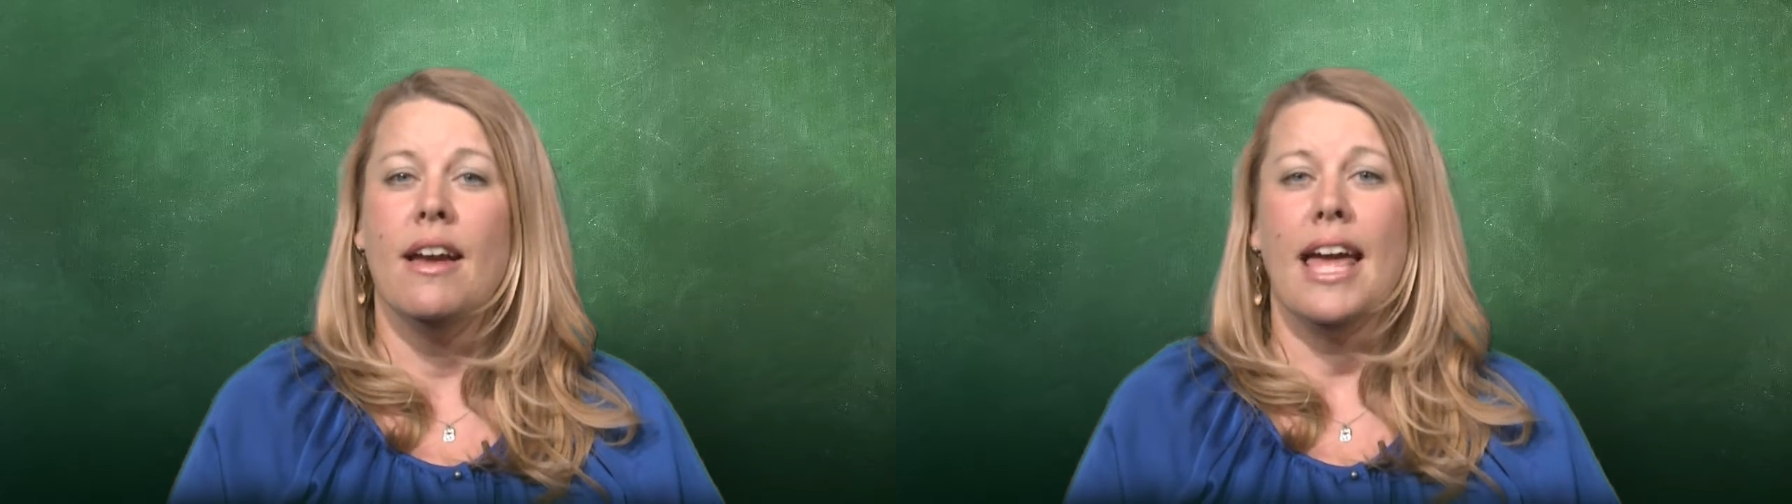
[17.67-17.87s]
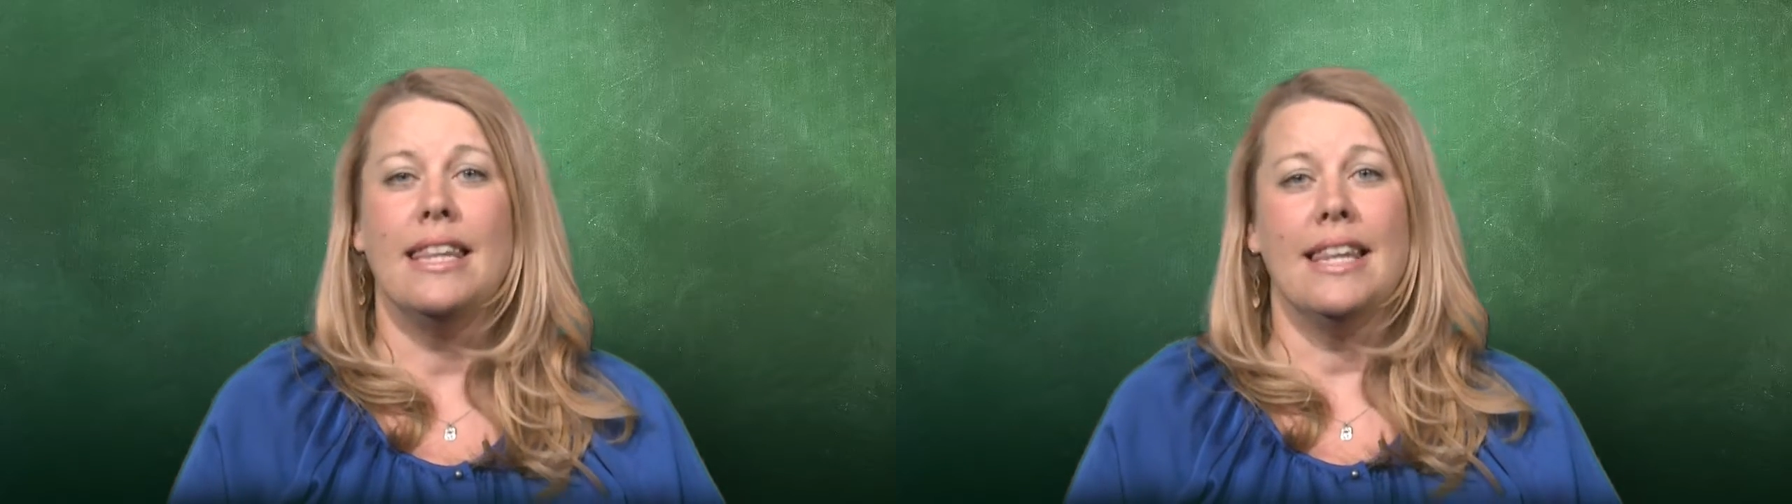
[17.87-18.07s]

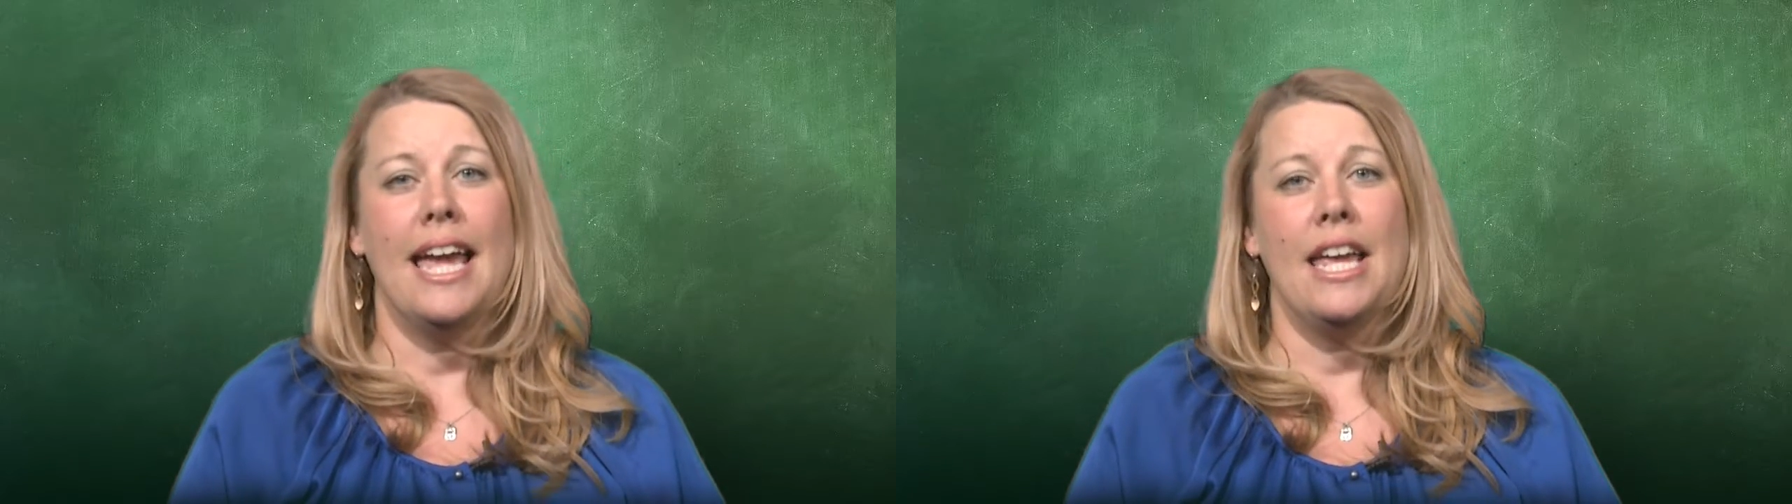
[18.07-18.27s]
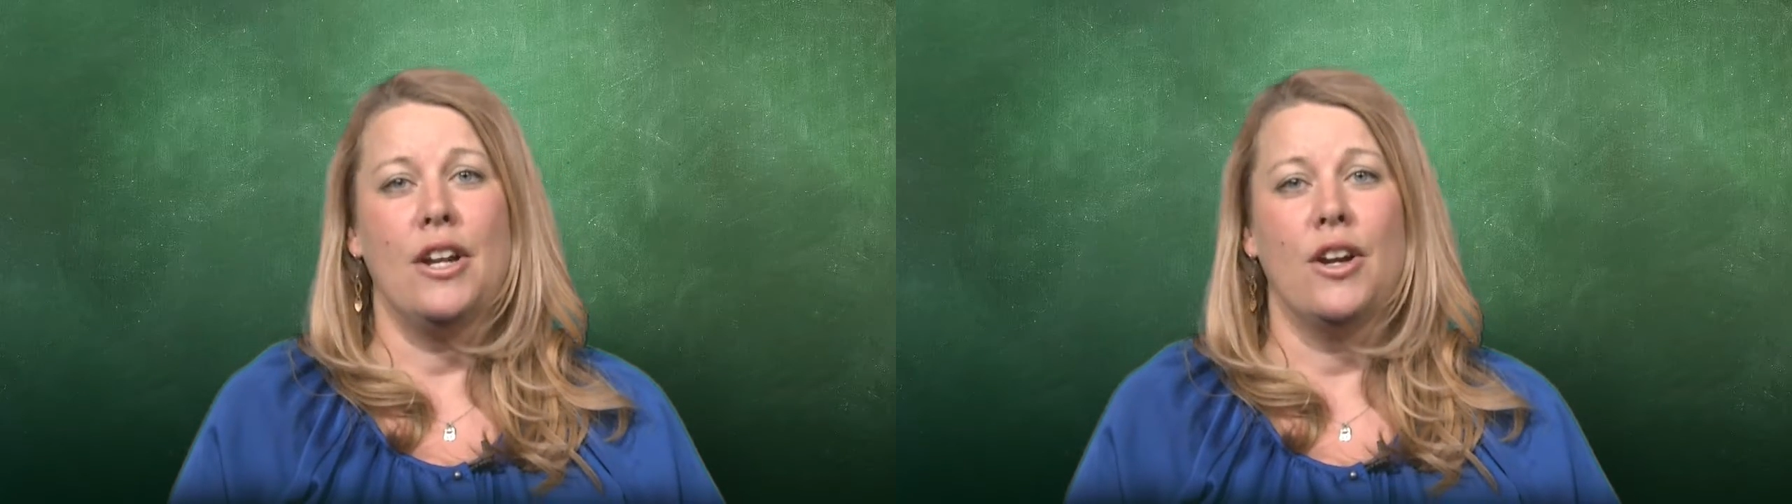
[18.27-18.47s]
and
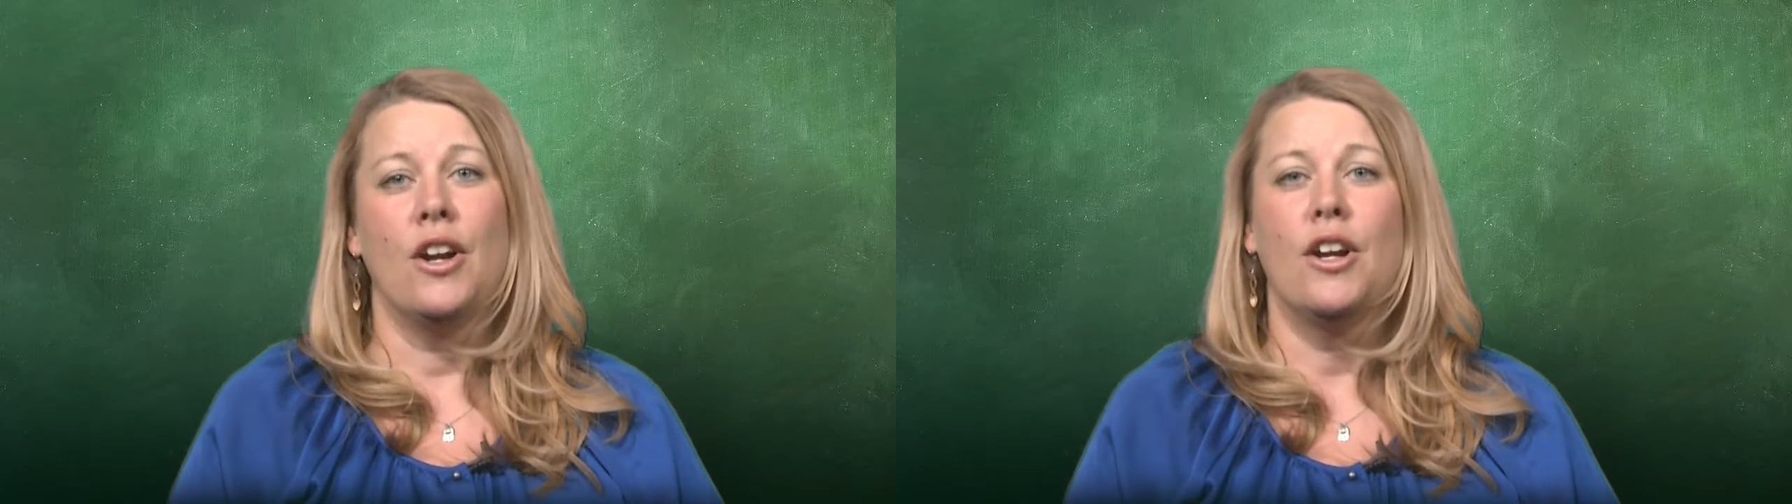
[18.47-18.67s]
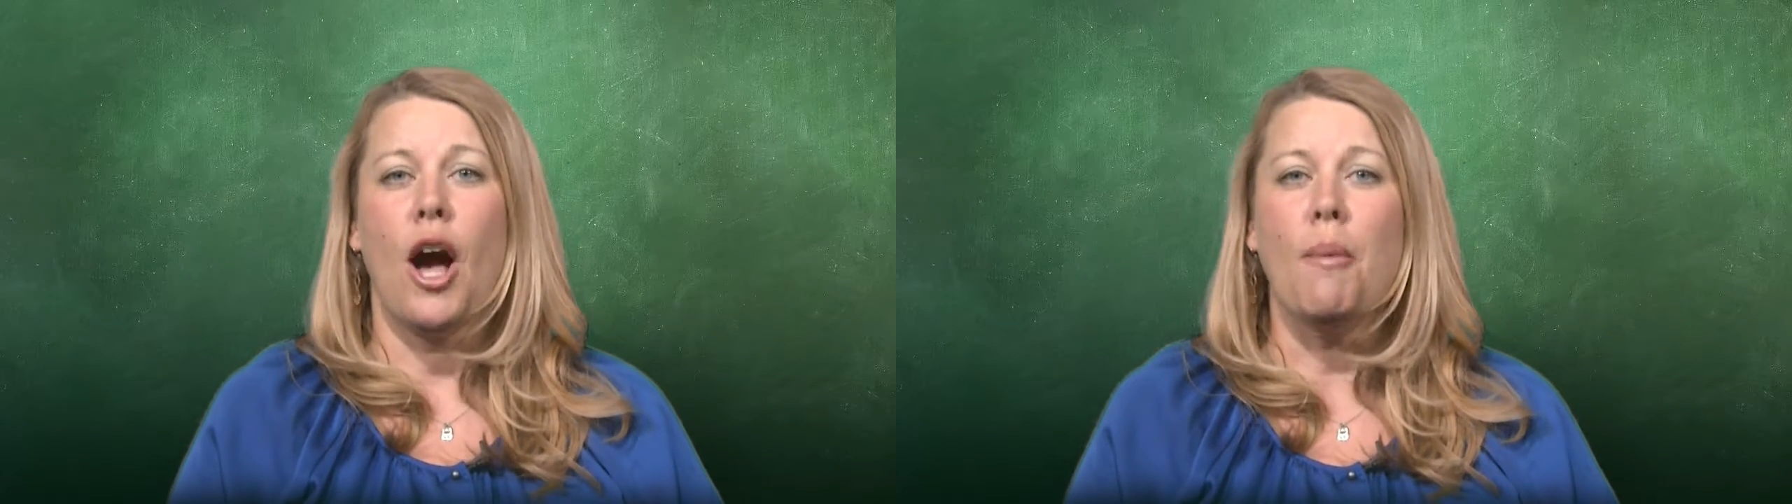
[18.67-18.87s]

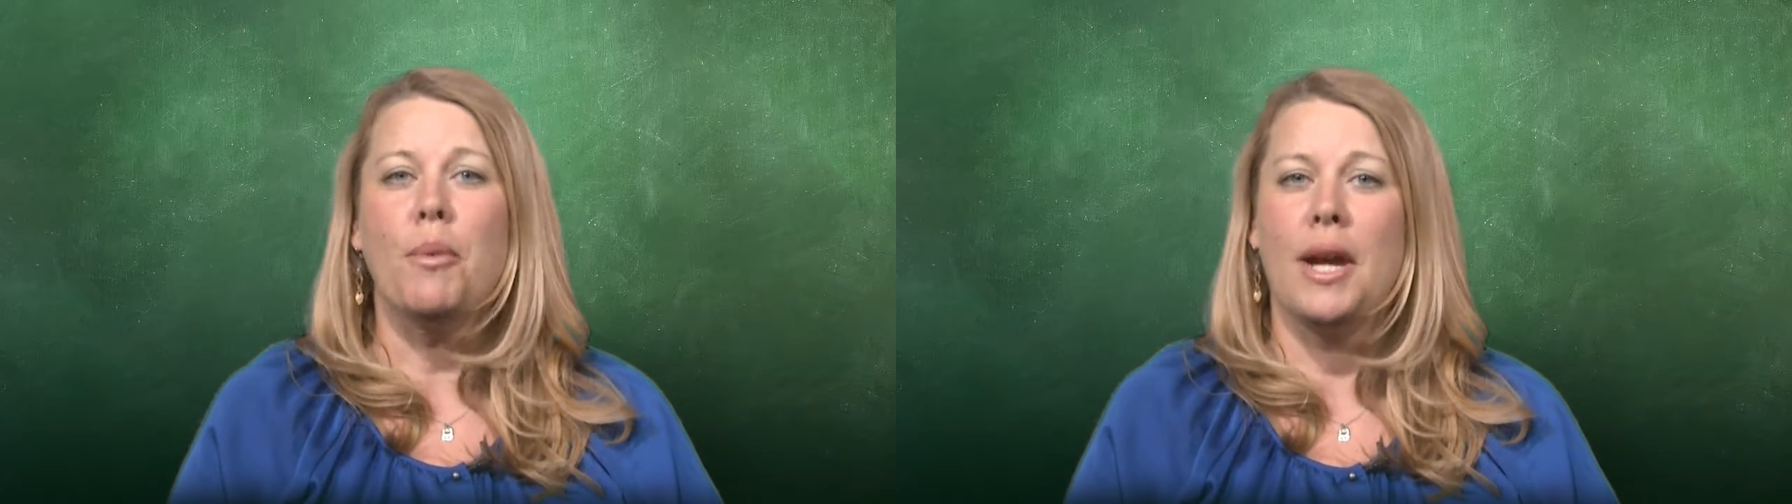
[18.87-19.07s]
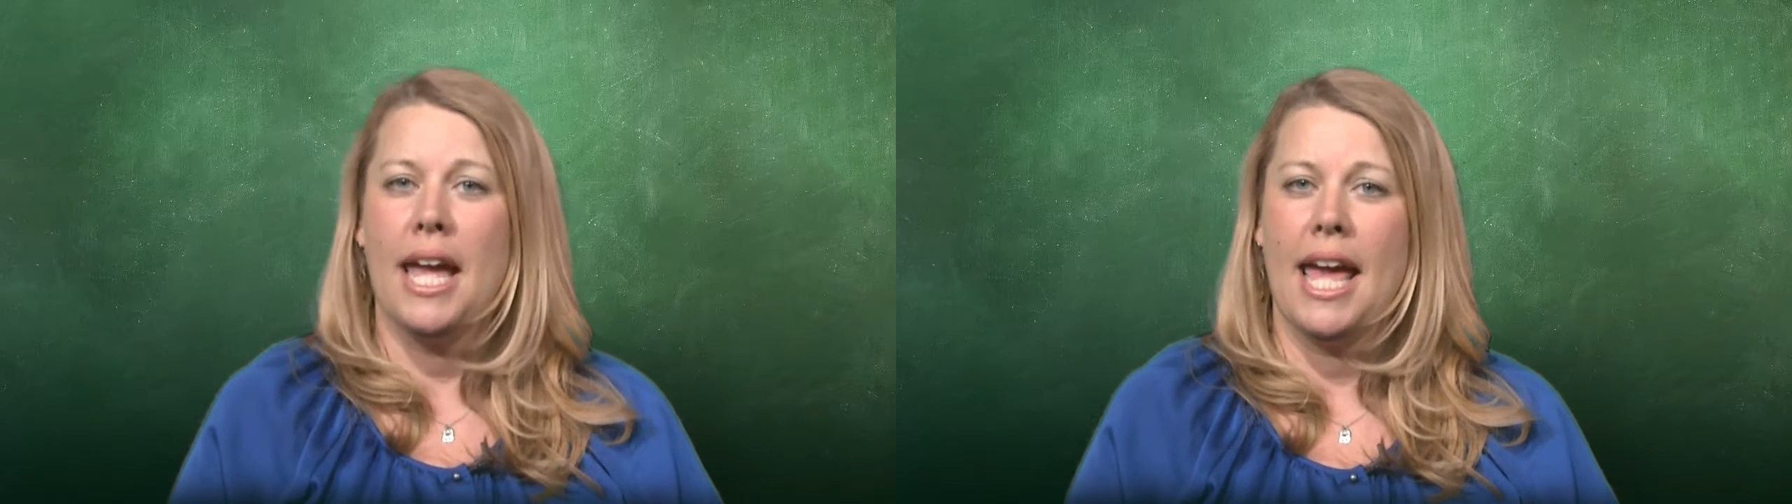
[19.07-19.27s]
later
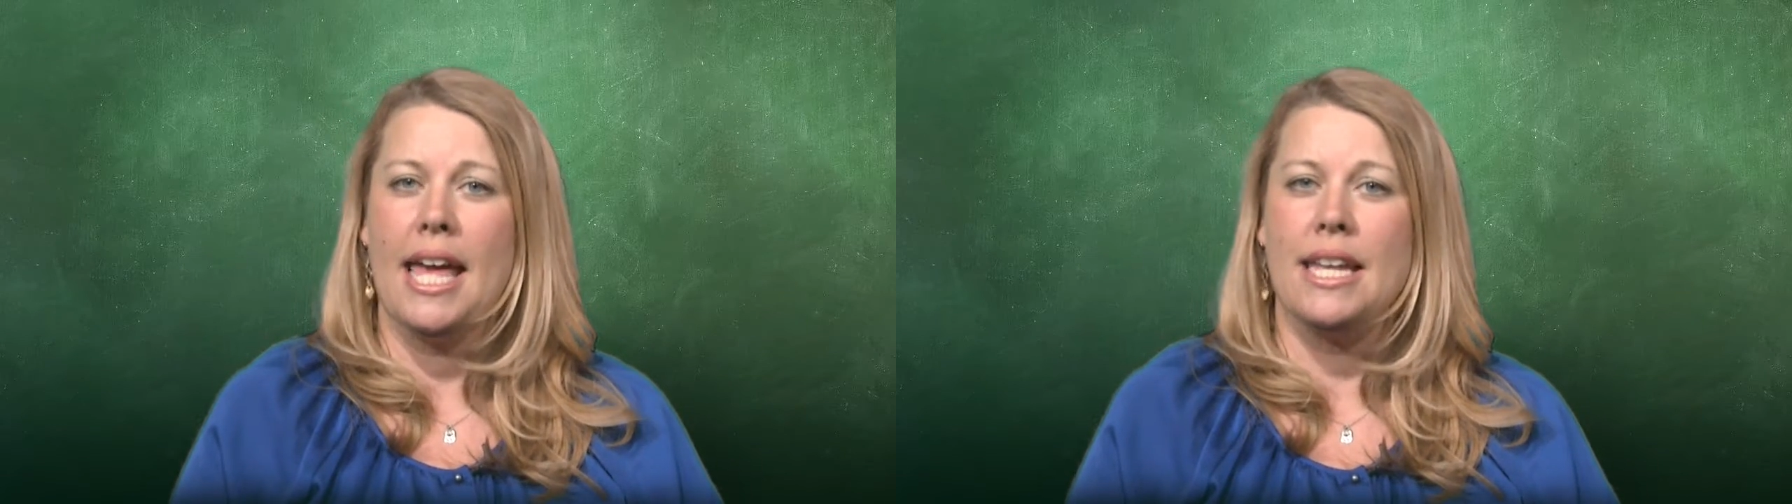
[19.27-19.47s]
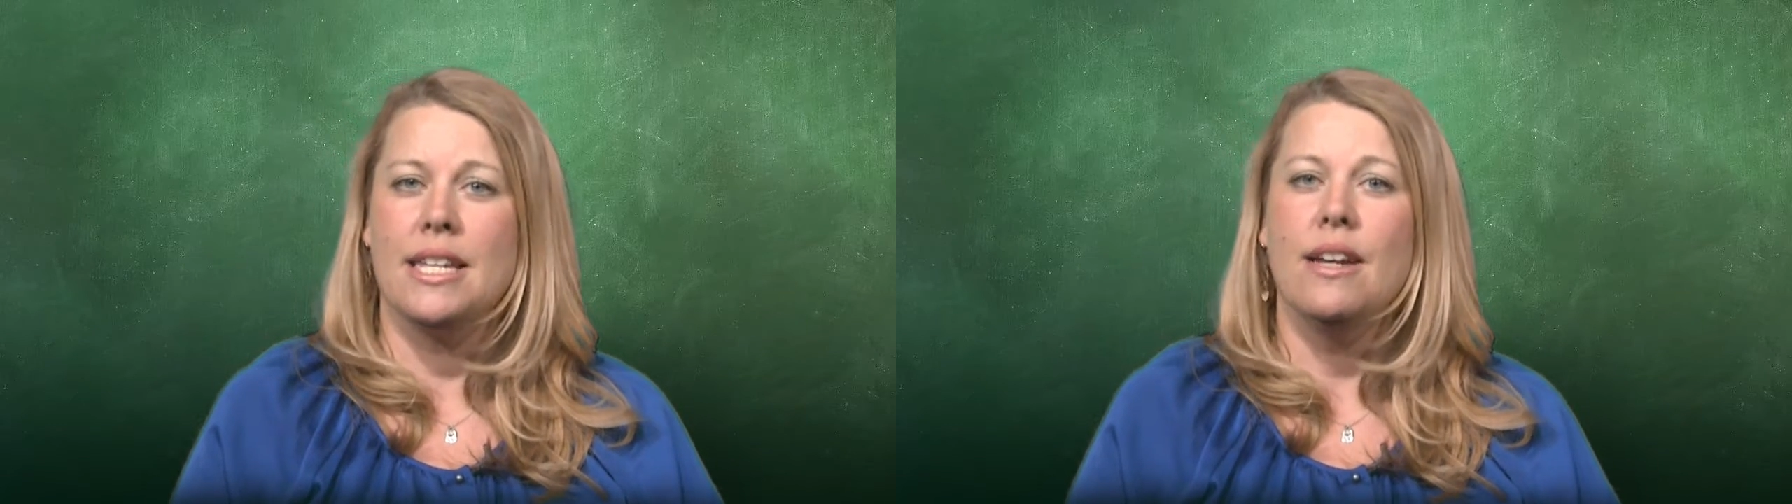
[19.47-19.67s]

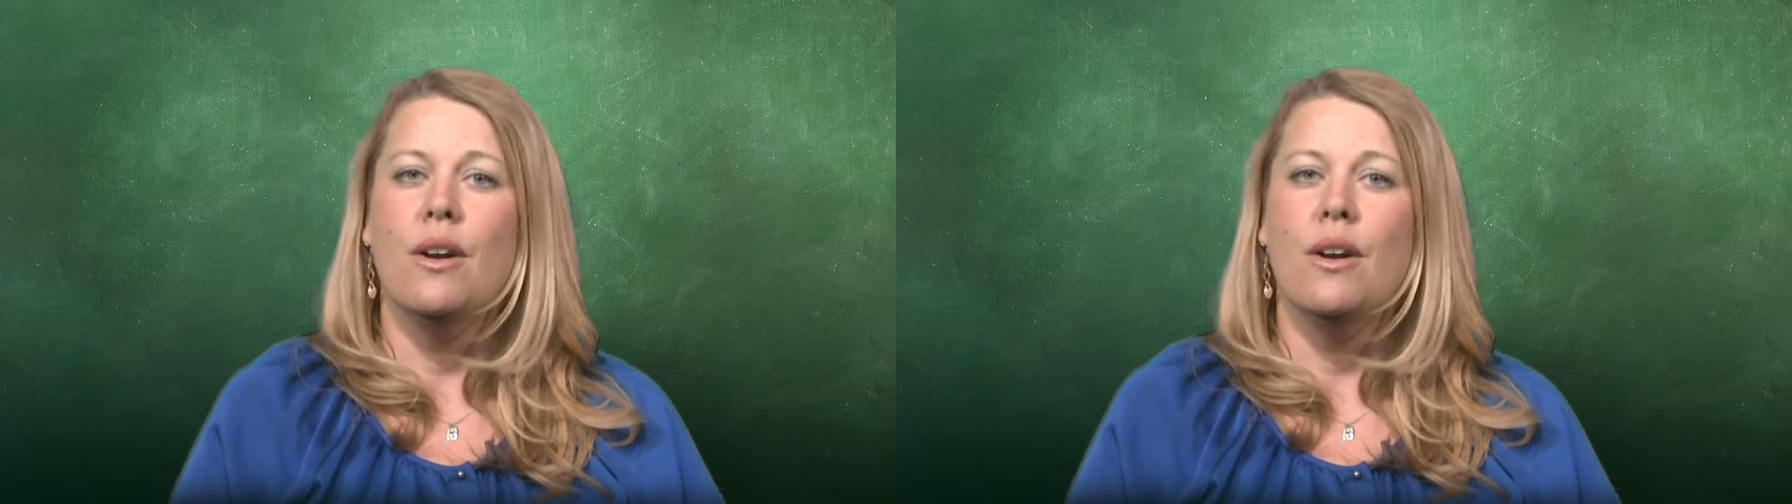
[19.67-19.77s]
comprehend